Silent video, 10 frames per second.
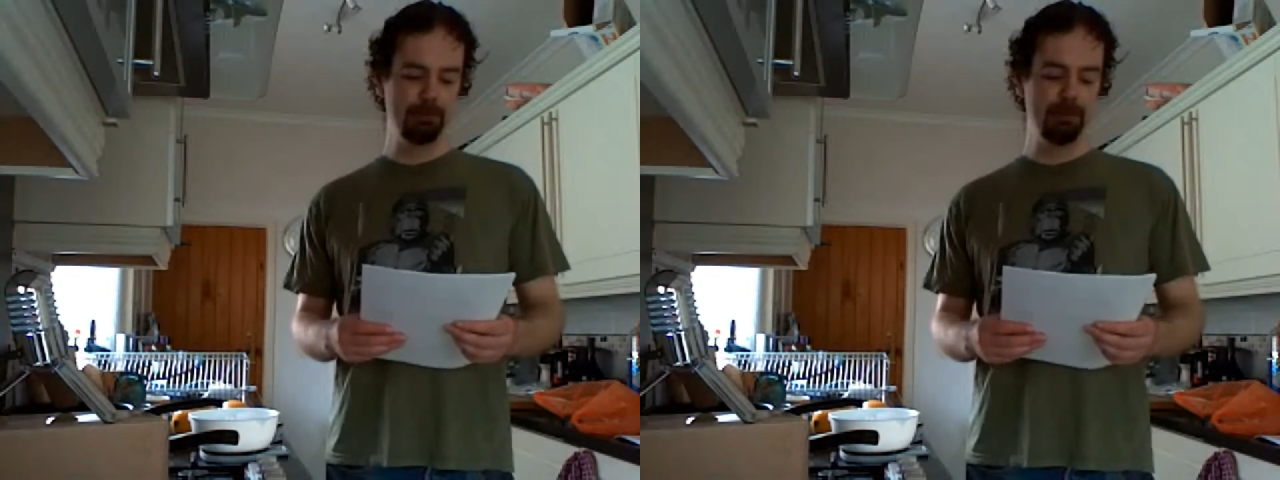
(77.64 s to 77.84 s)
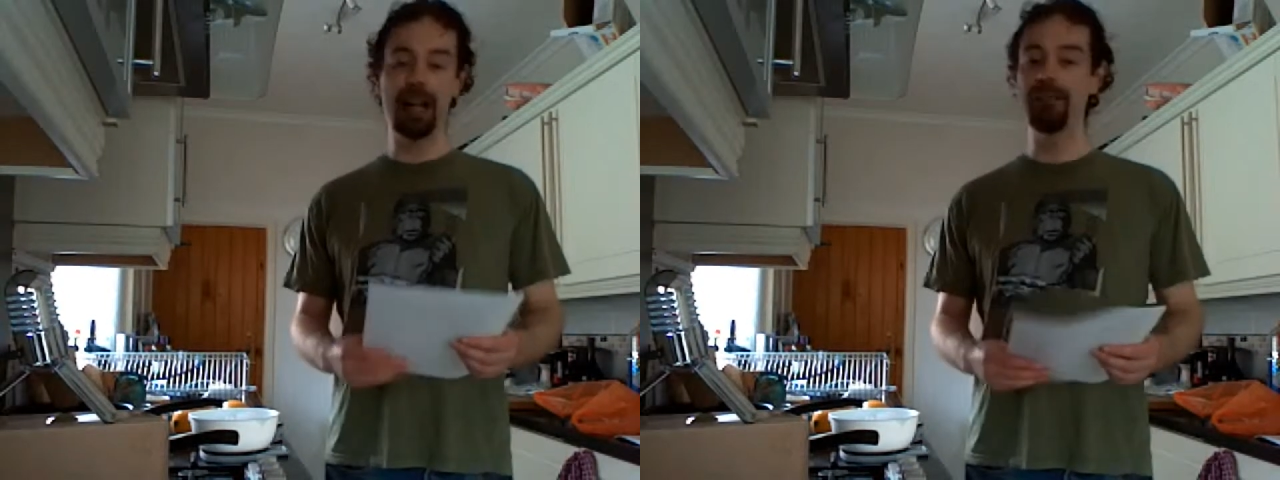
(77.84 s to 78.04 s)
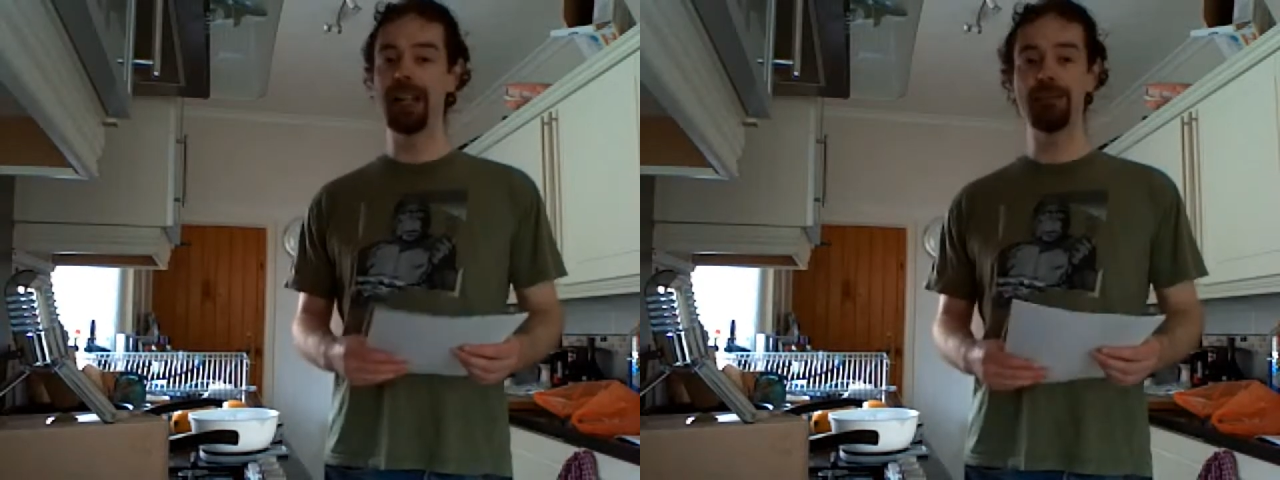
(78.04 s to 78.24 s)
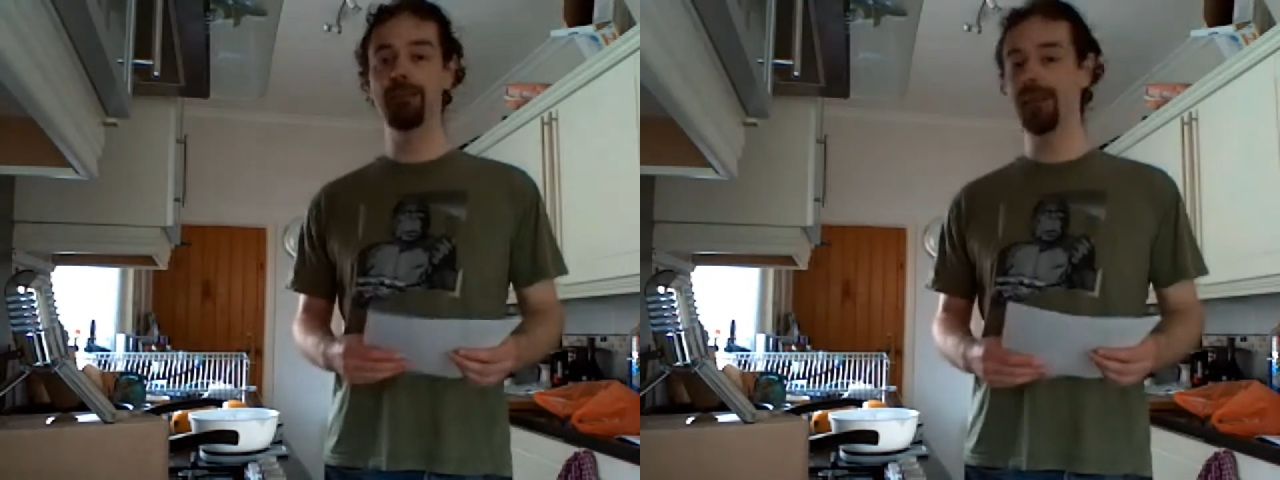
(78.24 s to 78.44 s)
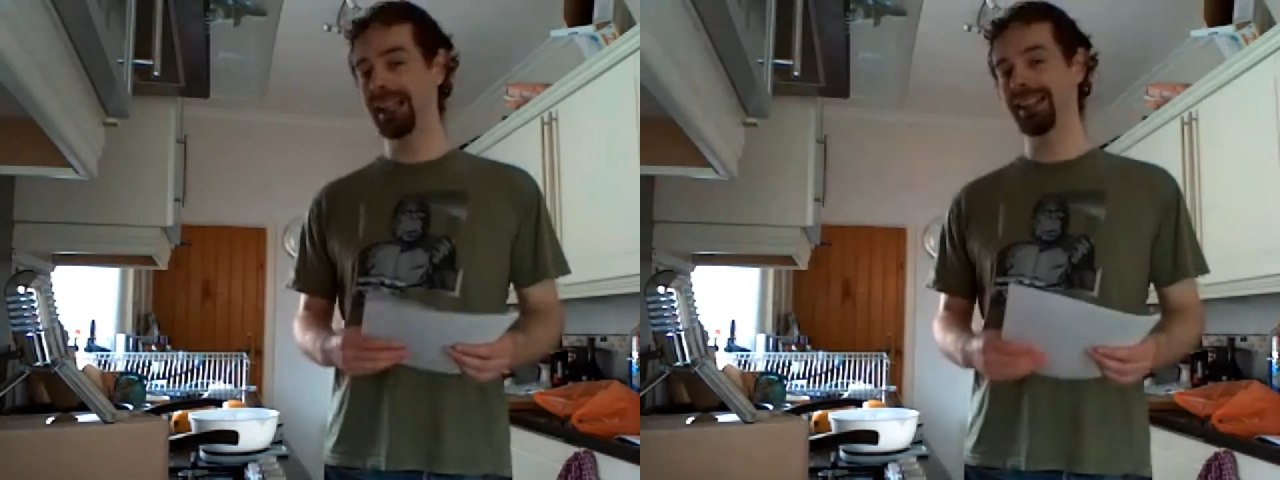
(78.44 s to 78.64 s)
I've never
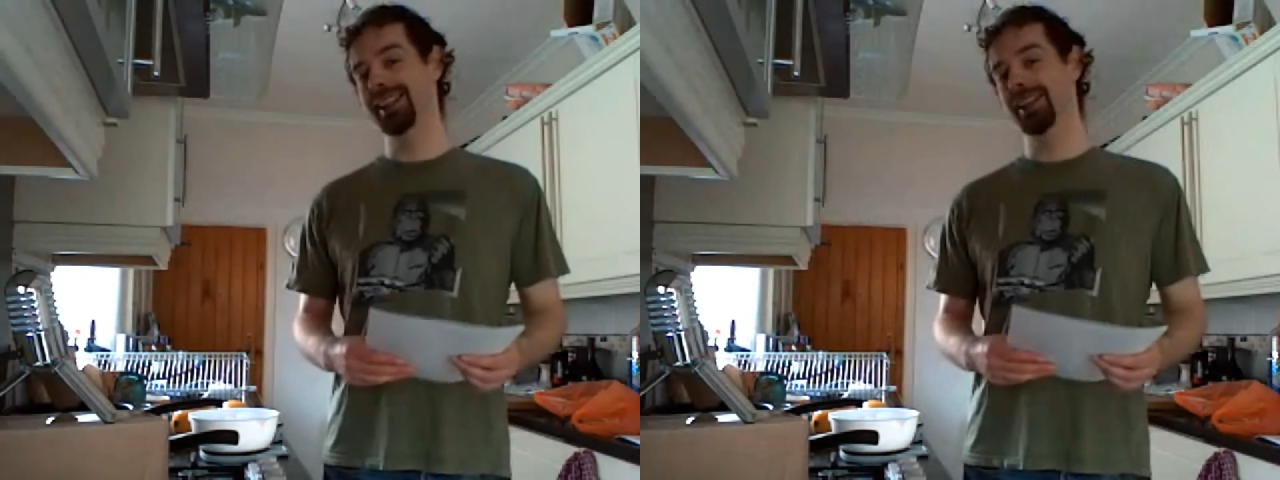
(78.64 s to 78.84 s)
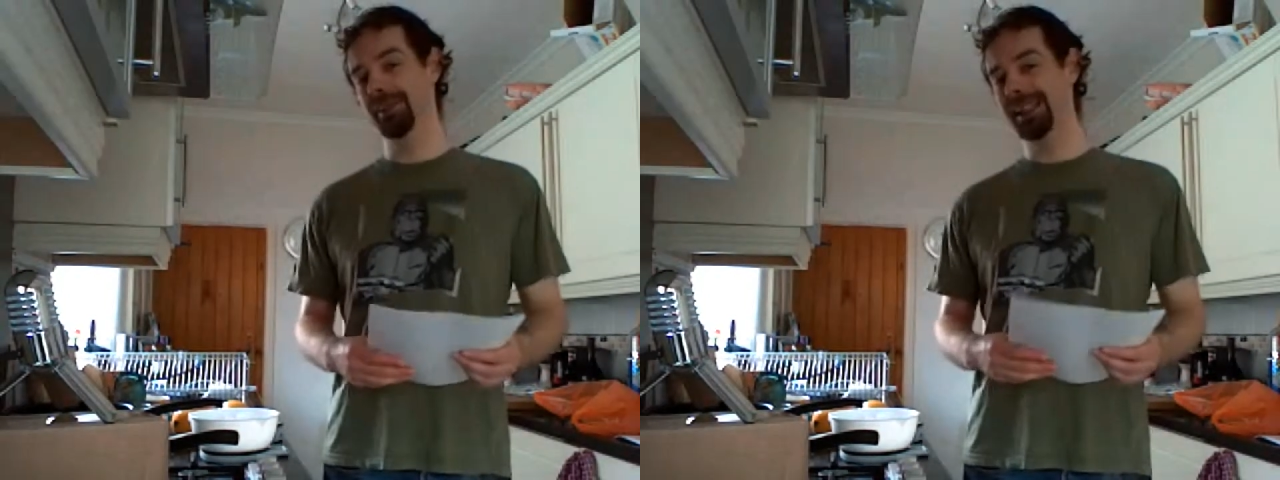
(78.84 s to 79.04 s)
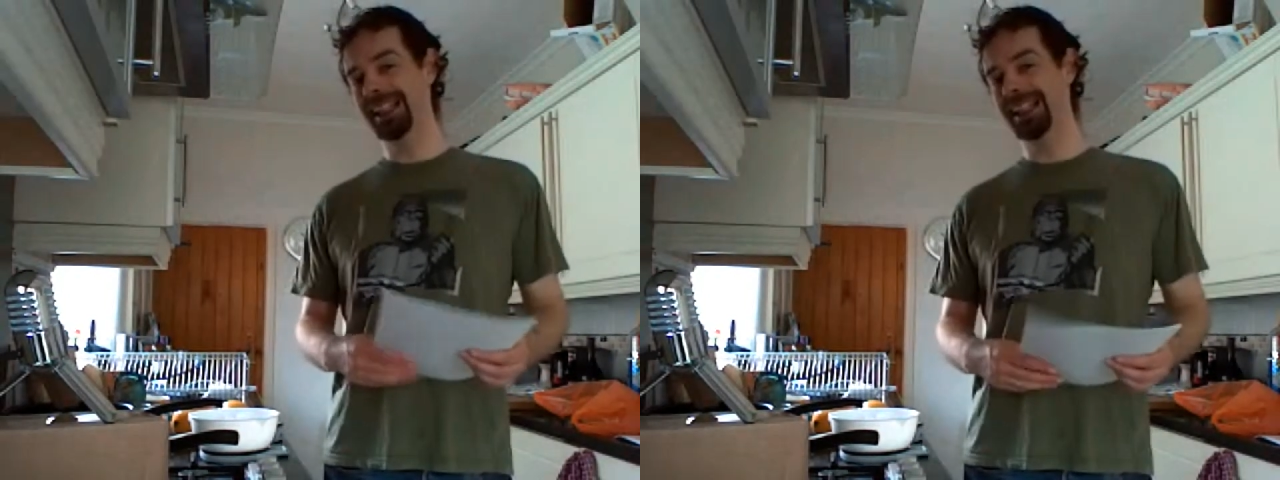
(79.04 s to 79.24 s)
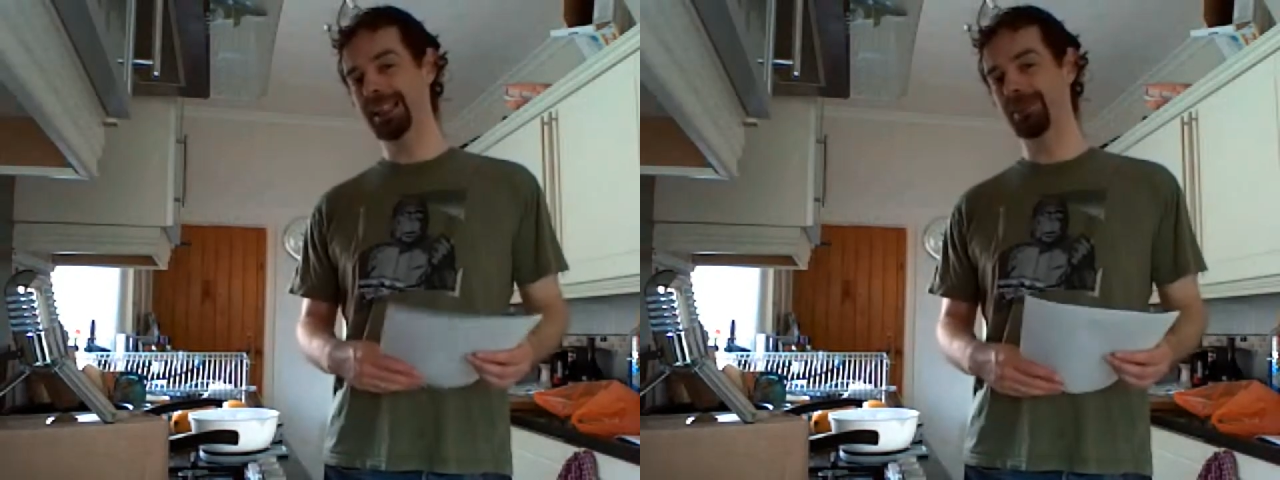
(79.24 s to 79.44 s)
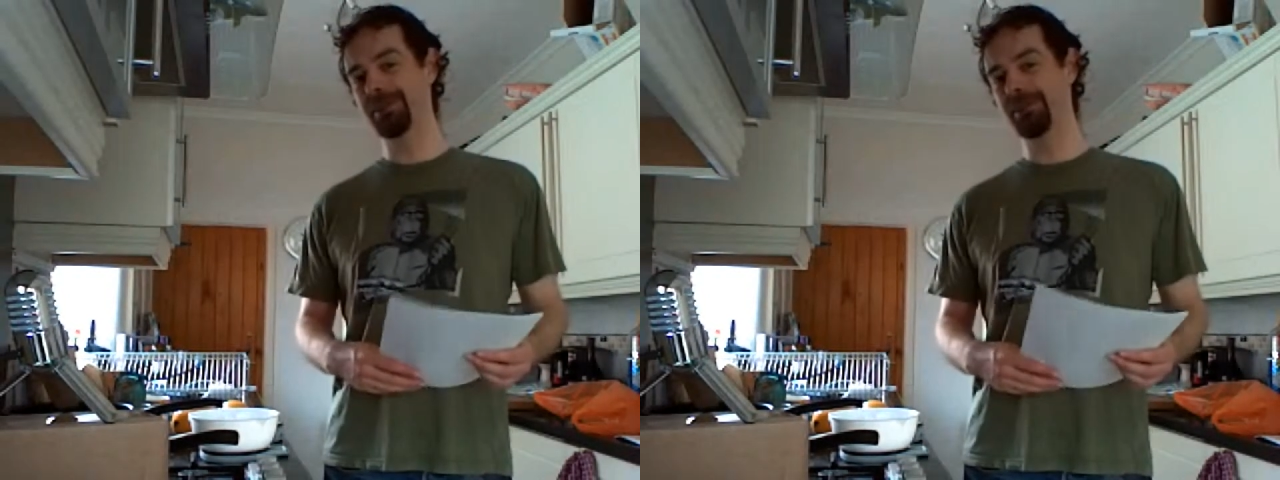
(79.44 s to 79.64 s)
made something like
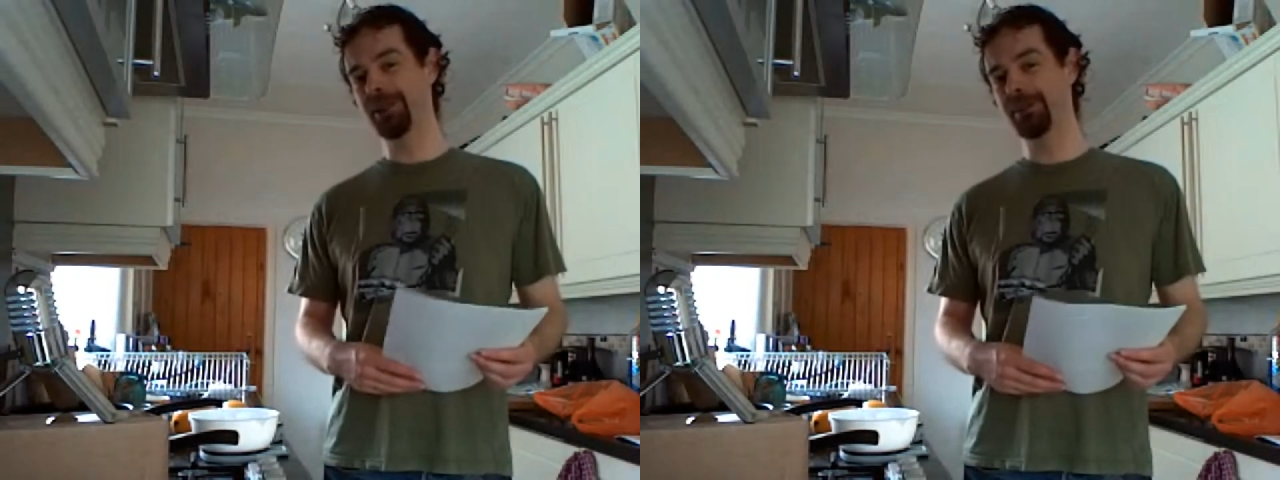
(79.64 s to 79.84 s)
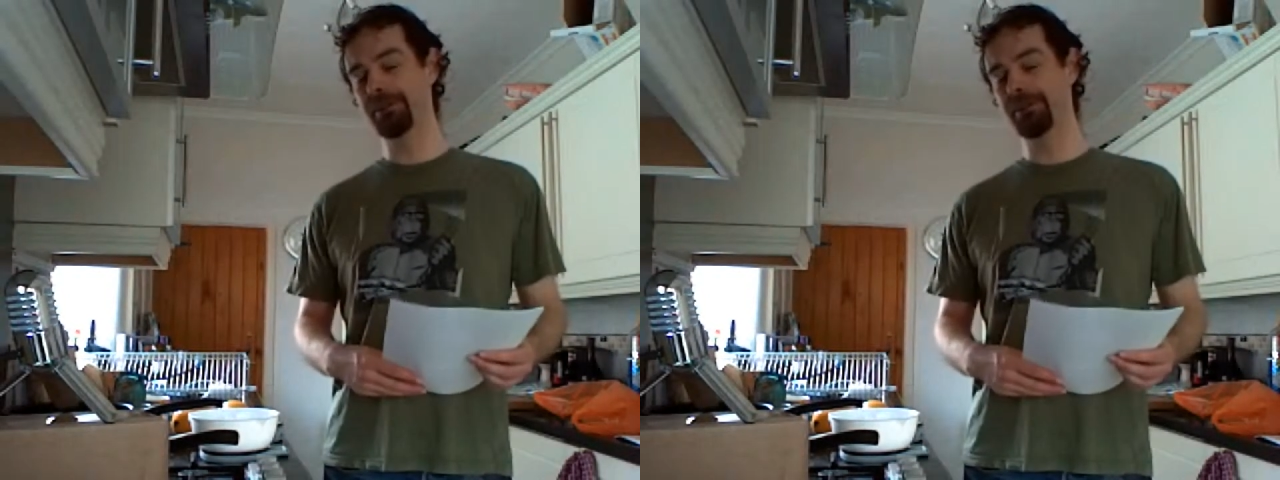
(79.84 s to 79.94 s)
this before,